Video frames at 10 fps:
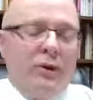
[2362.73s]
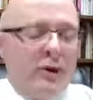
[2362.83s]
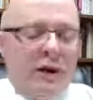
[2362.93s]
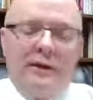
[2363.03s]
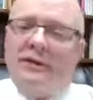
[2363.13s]
We're
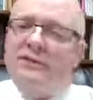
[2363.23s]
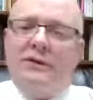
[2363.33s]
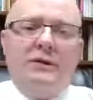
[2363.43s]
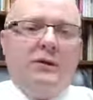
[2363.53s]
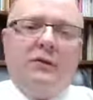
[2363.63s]
not the
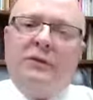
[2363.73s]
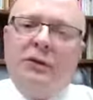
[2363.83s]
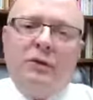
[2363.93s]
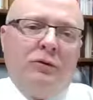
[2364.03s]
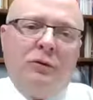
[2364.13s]
center of
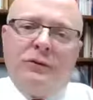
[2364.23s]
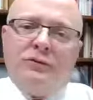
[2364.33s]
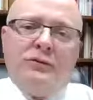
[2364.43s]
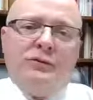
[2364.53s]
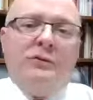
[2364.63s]
the
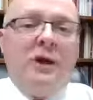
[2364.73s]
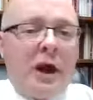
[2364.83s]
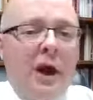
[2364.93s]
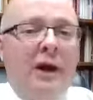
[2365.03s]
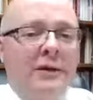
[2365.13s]
universe,
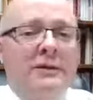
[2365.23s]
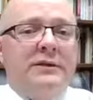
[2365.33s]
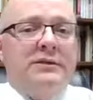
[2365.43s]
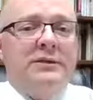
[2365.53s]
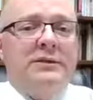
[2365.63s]
God
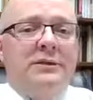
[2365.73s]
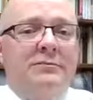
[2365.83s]
is.